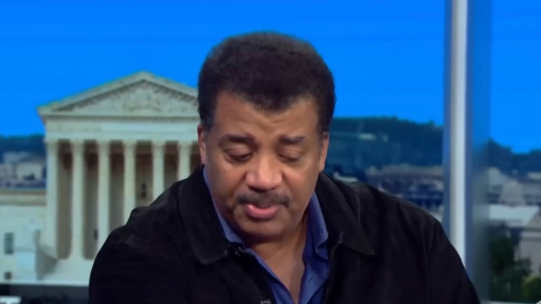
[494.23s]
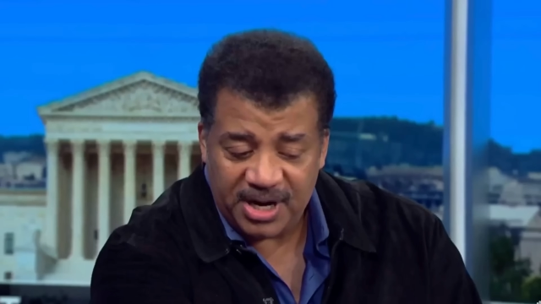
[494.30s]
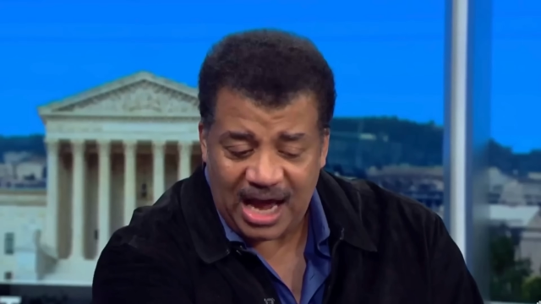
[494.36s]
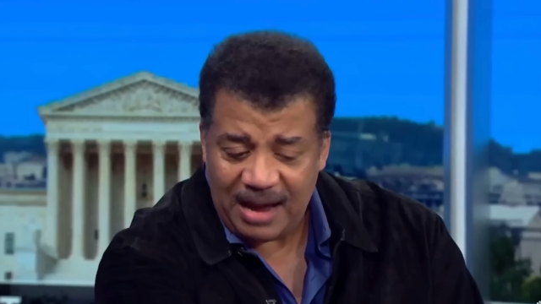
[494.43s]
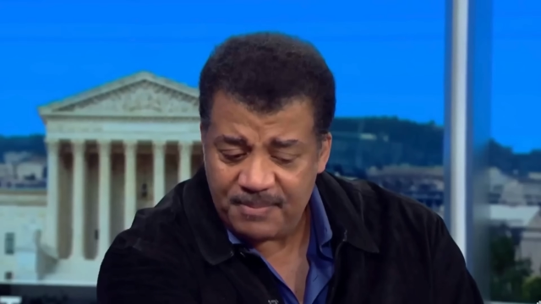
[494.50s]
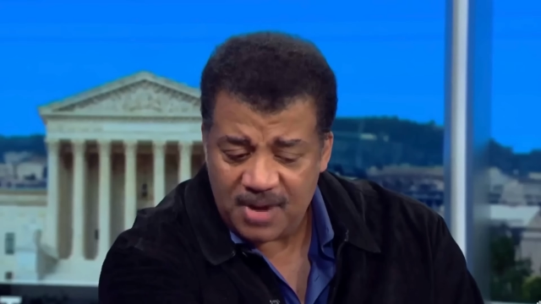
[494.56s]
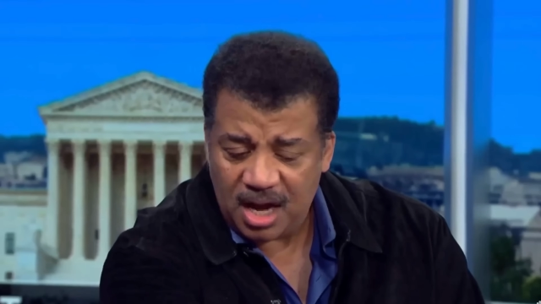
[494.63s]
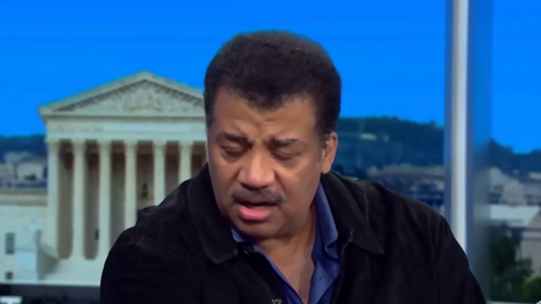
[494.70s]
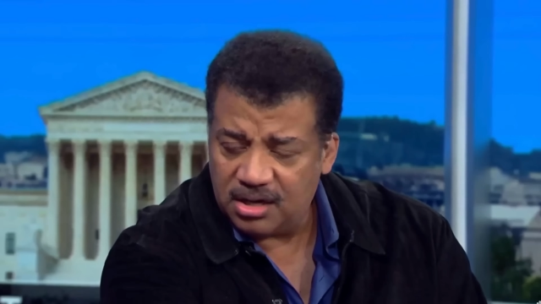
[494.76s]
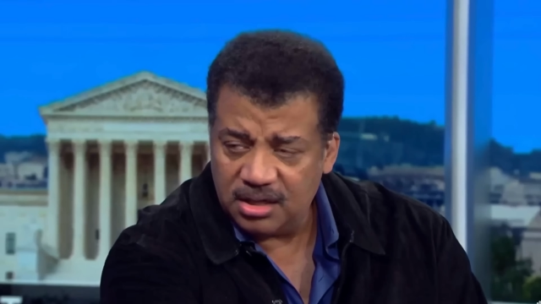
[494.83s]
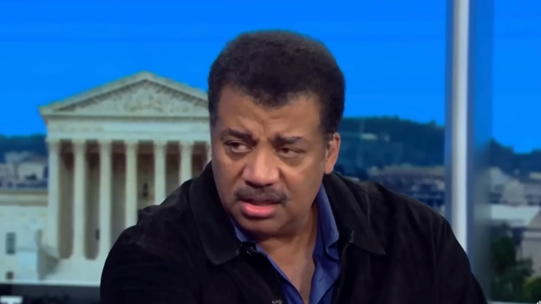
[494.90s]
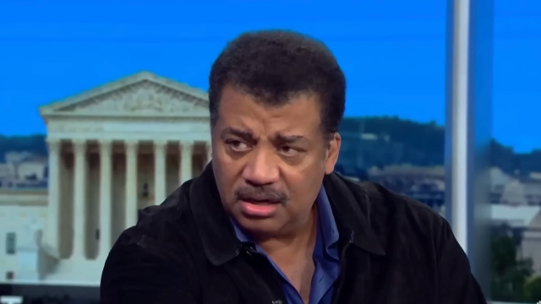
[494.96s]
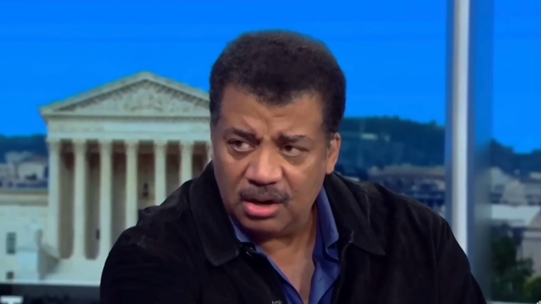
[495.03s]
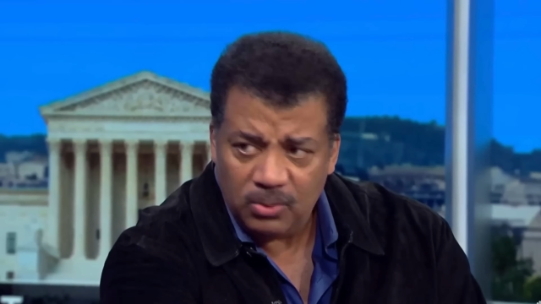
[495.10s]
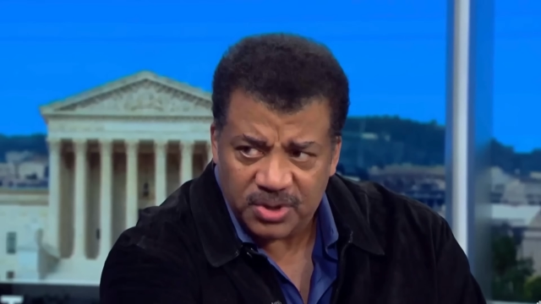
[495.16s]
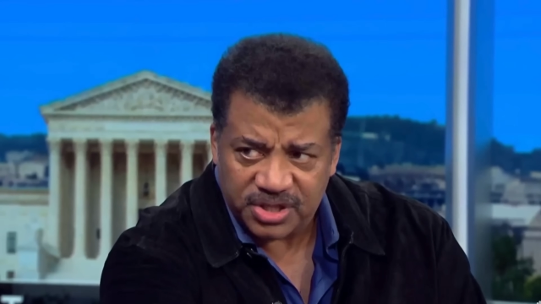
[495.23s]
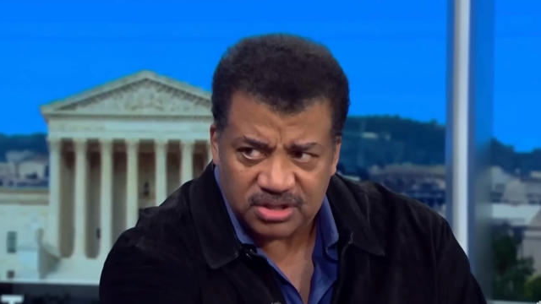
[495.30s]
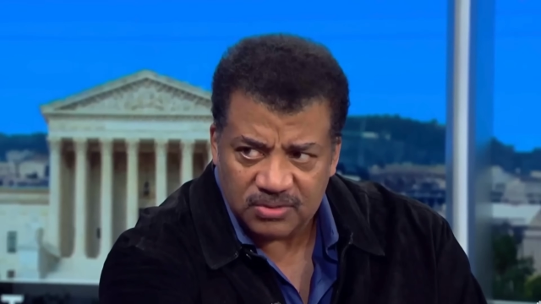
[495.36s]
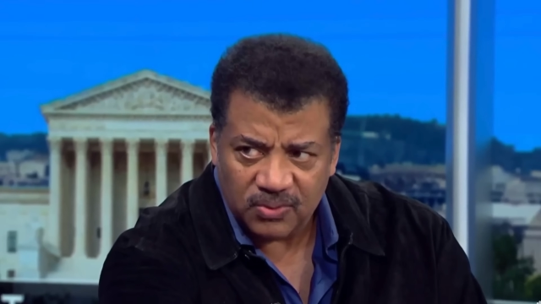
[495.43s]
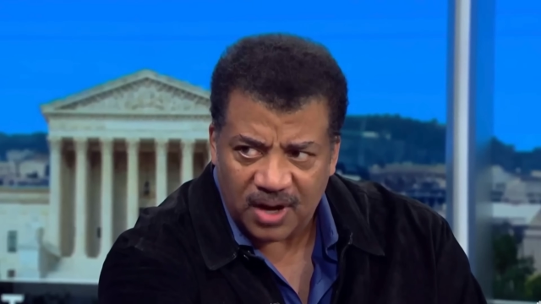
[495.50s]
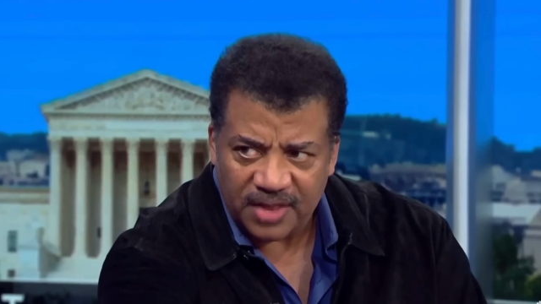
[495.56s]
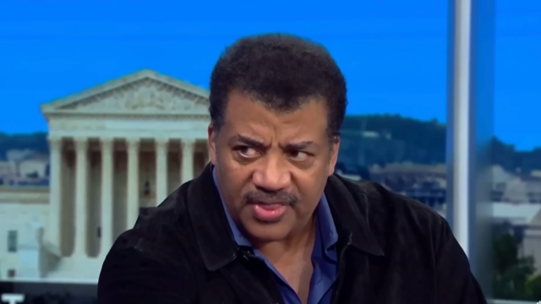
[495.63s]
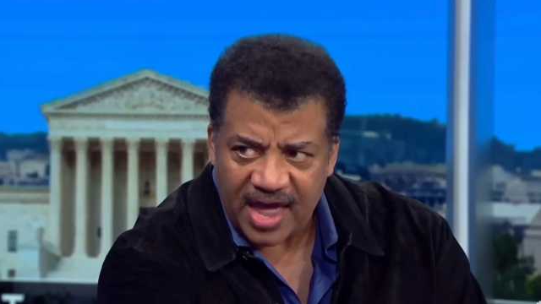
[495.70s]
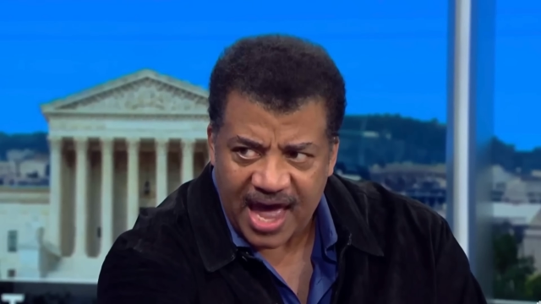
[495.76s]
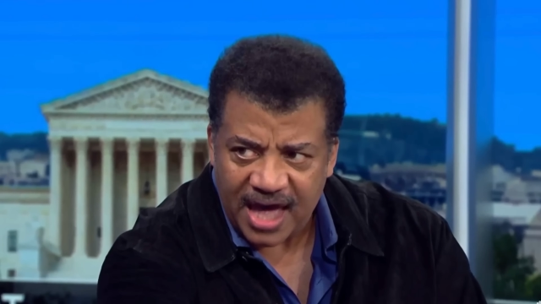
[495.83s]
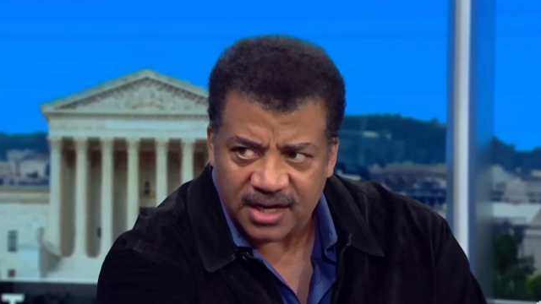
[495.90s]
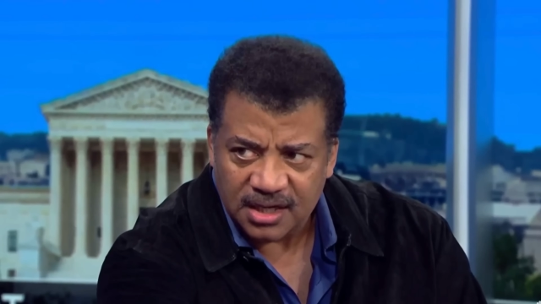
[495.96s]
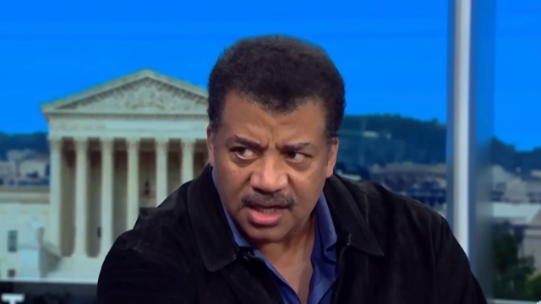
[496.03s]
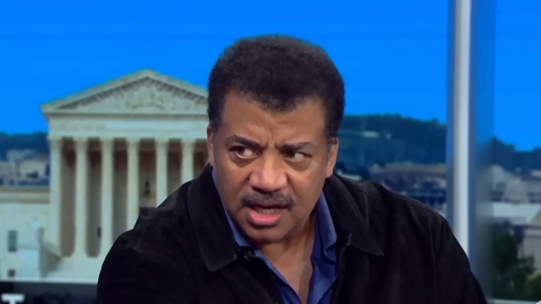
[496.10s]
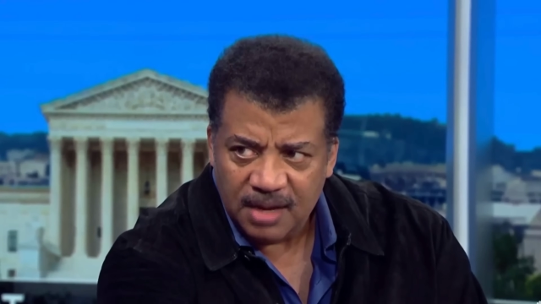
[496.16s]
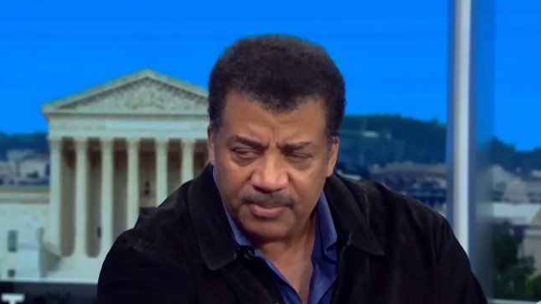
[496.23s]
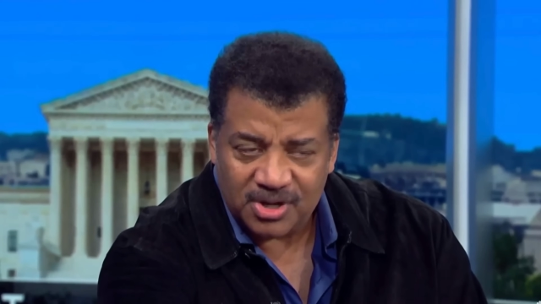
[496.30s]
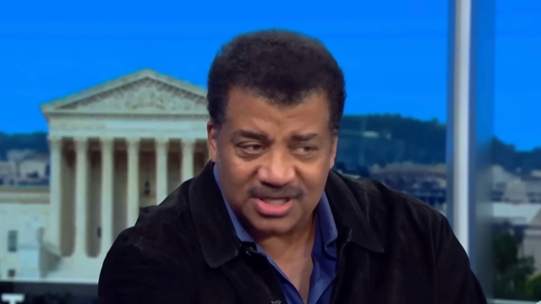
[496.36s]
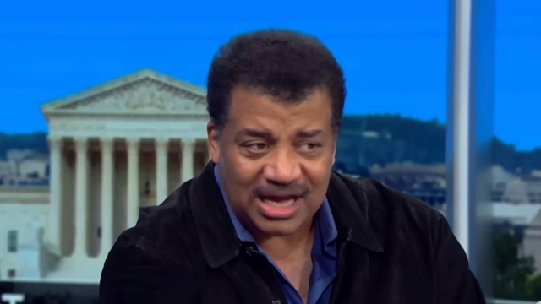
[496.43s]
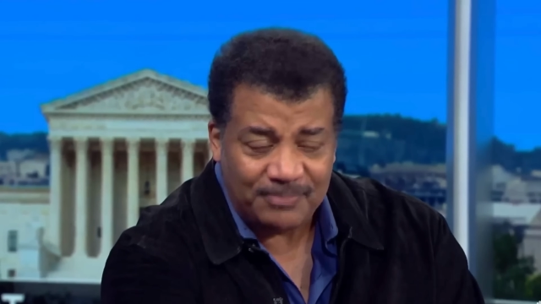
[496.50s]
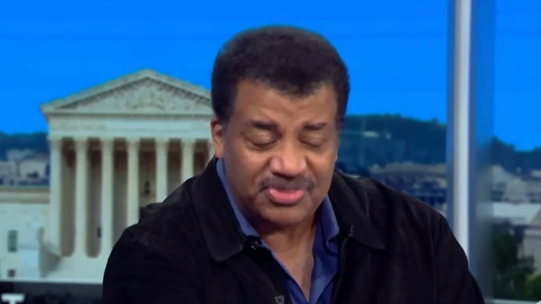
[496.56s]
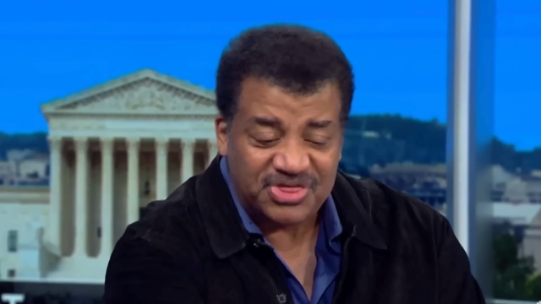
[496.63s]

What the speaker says: but I'm not going to go with you on that because I'm